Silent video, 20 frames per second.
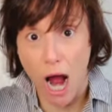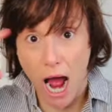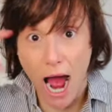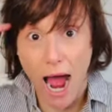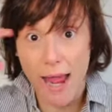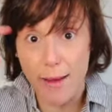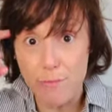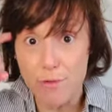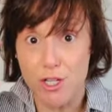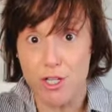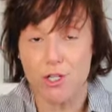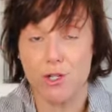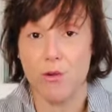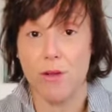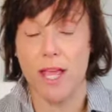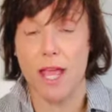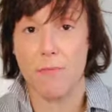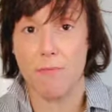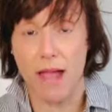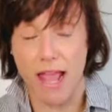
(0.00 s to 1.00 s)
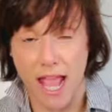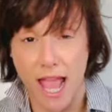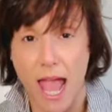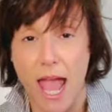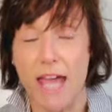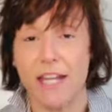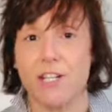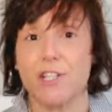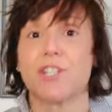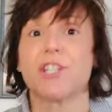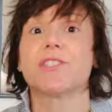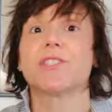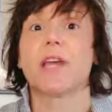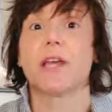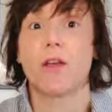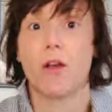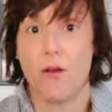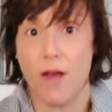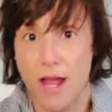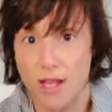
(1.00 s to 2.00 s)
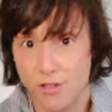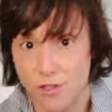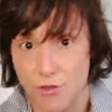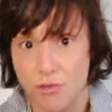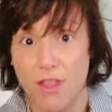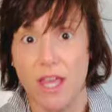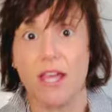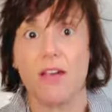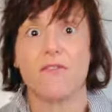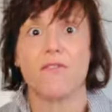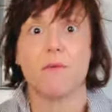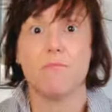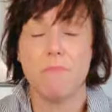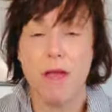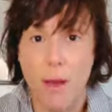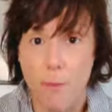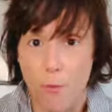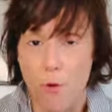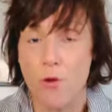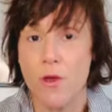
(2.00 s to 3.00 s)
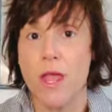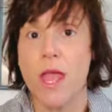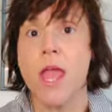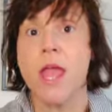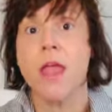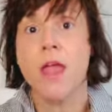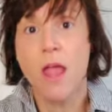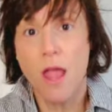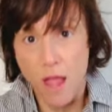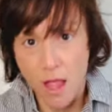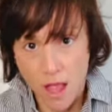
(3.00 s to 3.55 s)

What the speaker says: I'm just doing it in my head. And she's like, all right, so think of the memory,